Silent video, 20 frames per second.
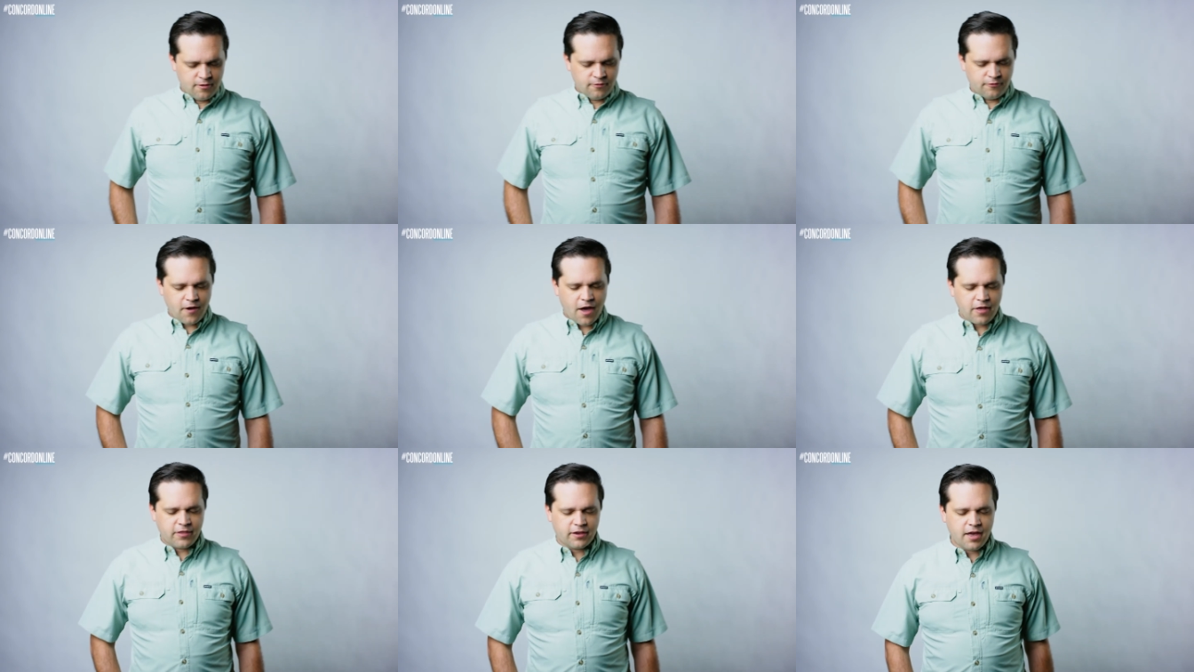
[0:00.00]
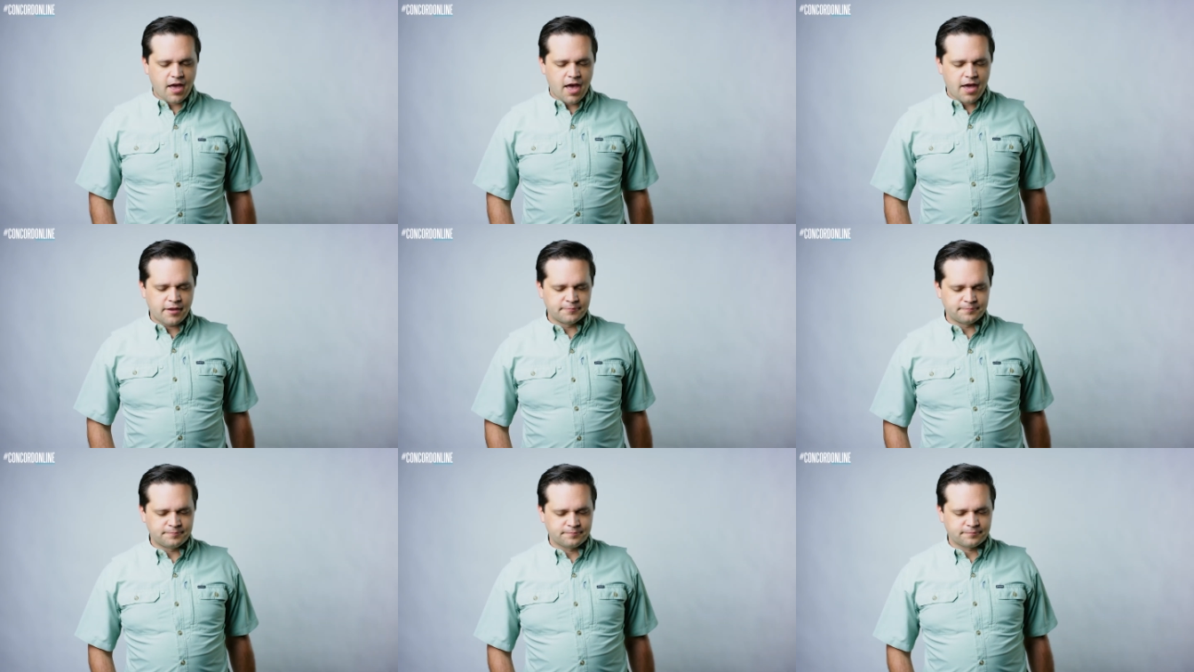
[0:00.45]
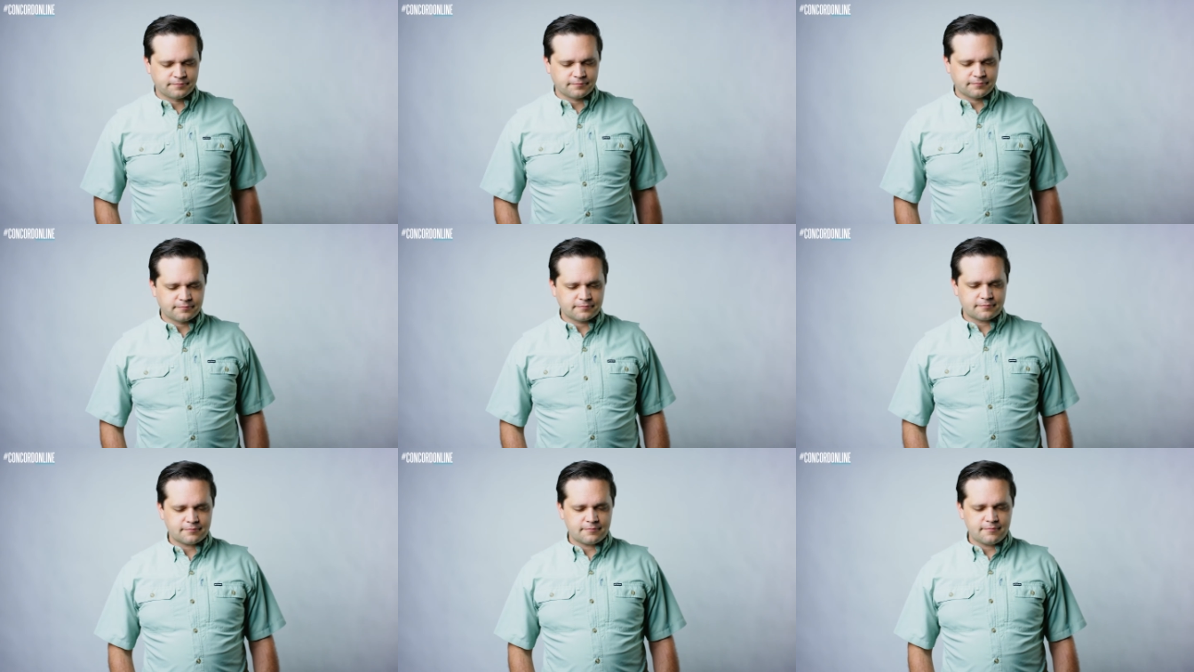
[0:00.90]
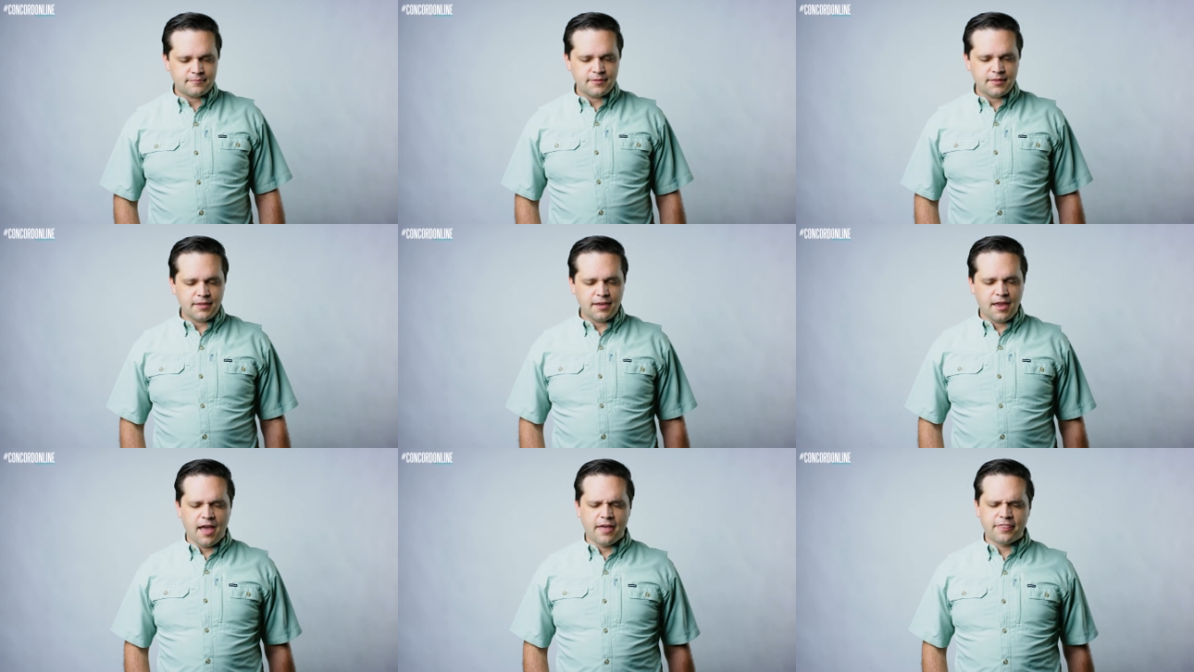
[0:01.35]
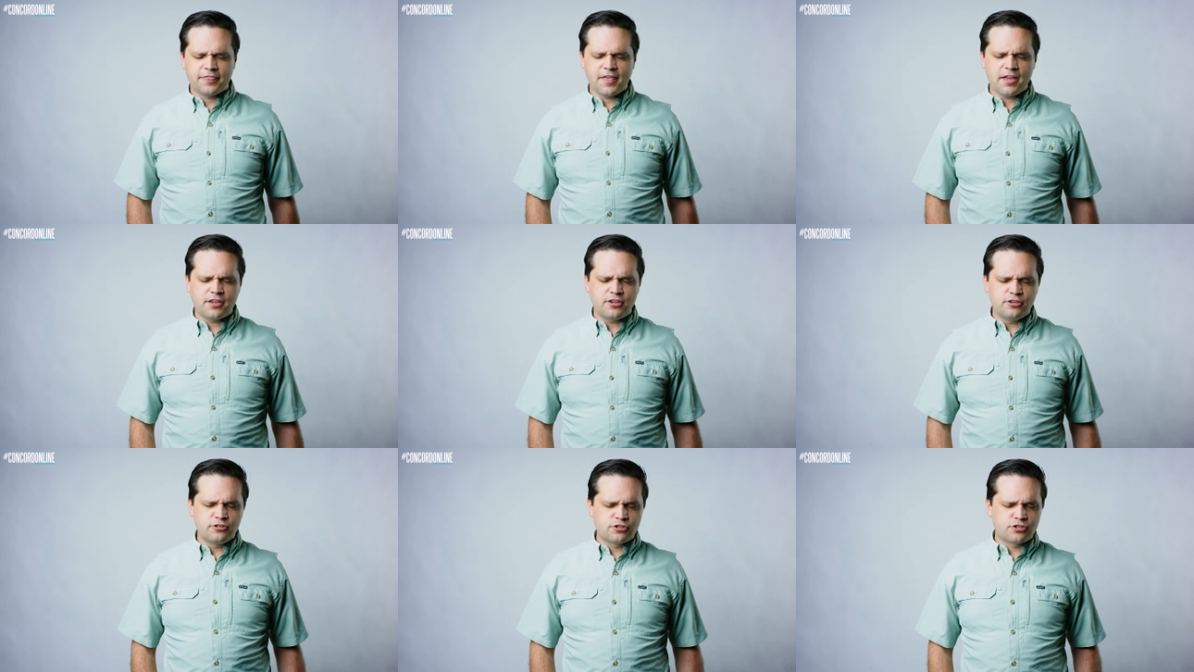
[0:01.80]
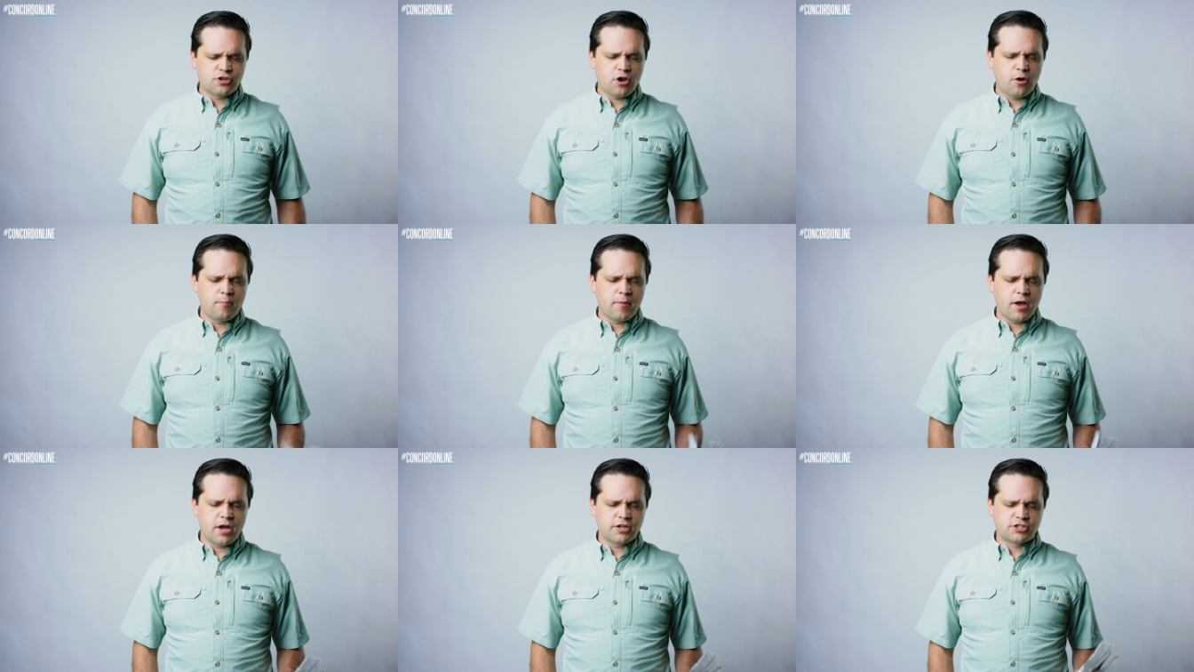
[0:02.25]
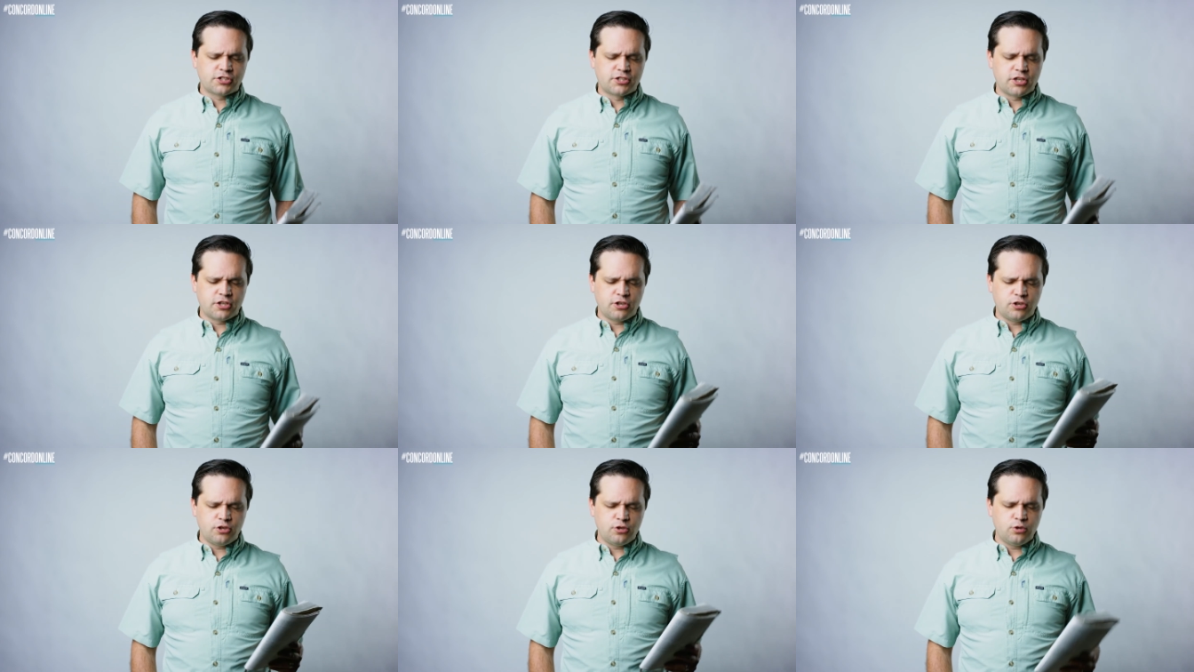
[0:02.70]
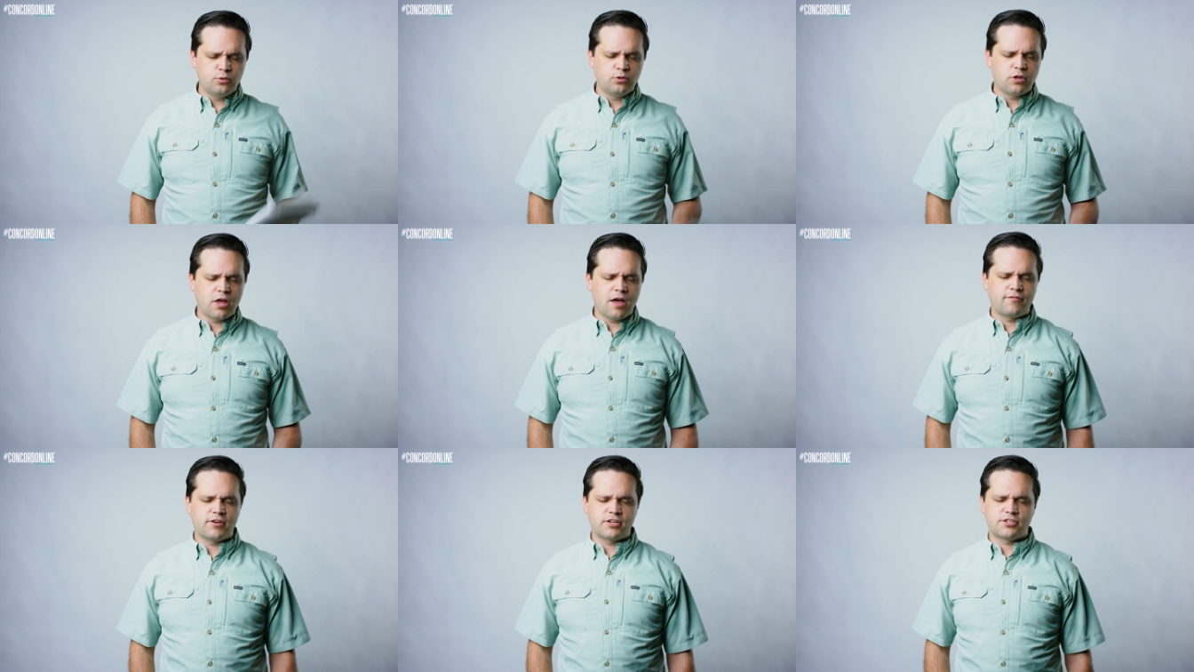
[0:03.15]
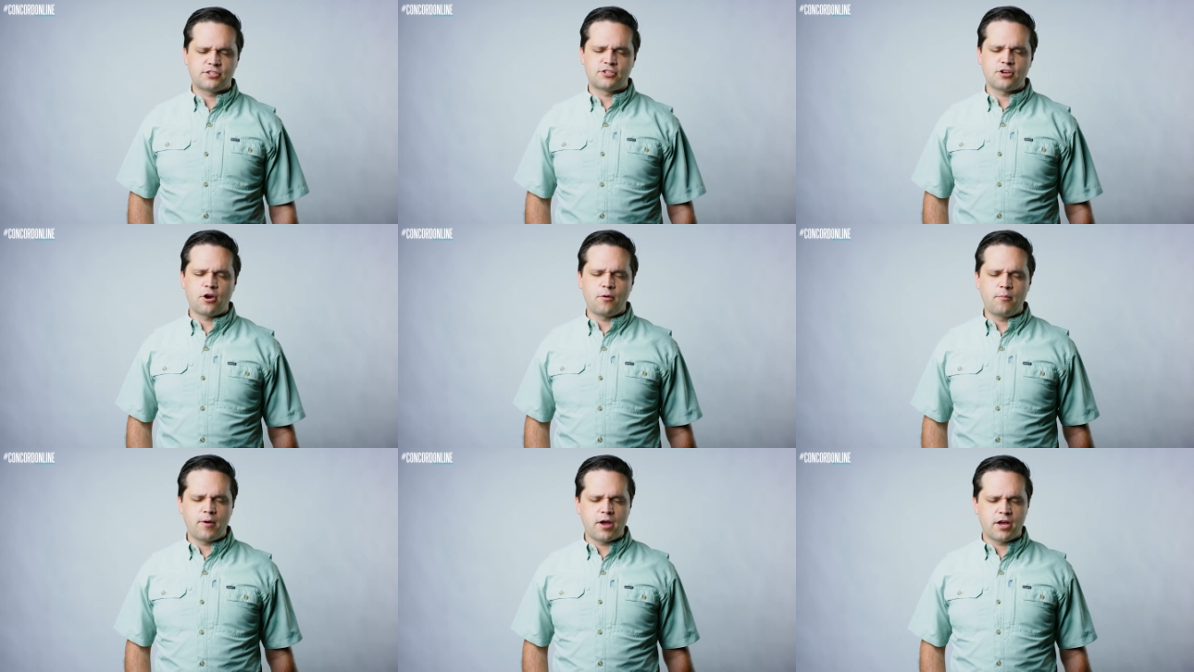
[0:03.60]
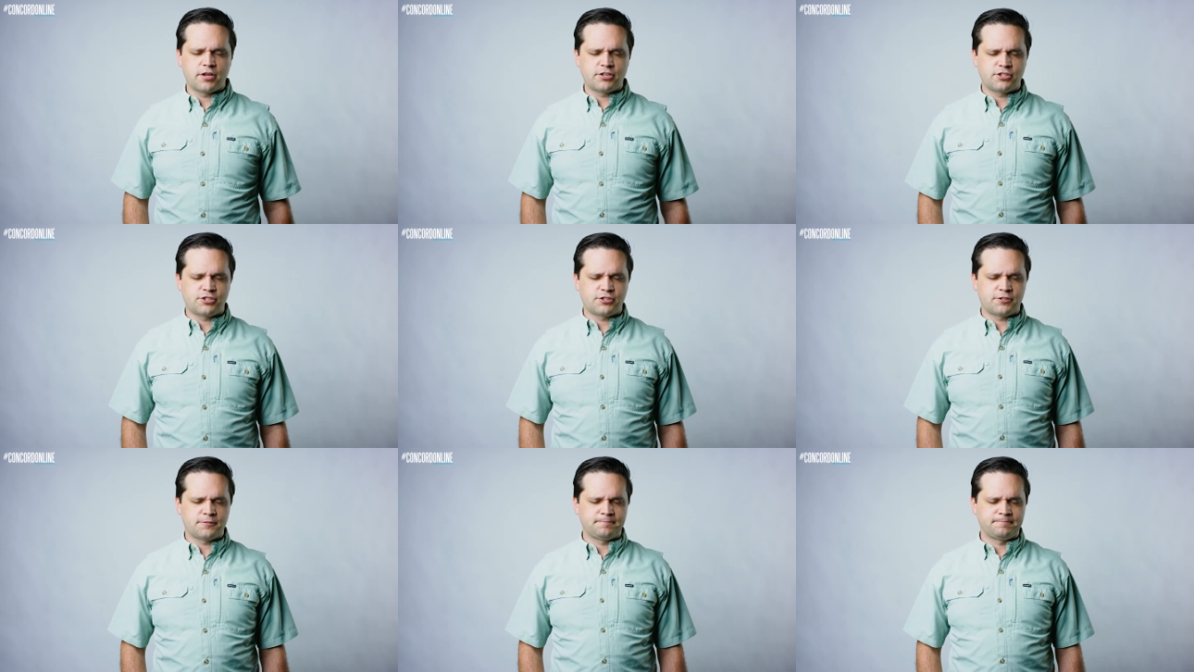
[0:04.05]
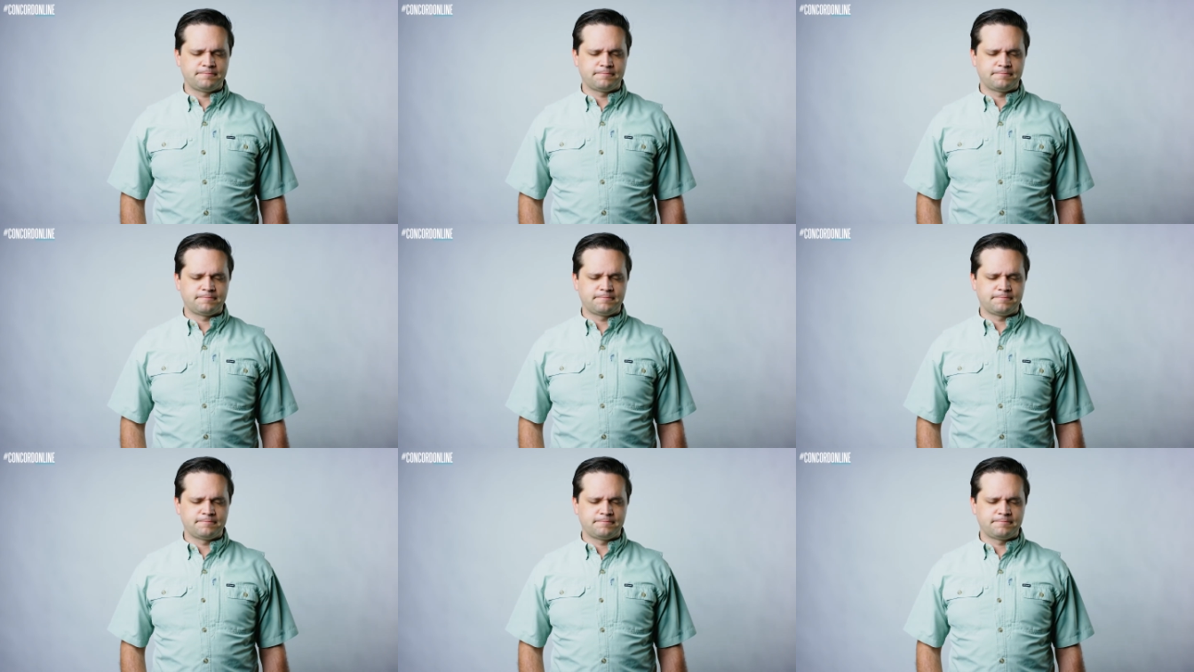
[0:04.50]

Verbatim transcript: Father God, I thank you so much that you love us so much,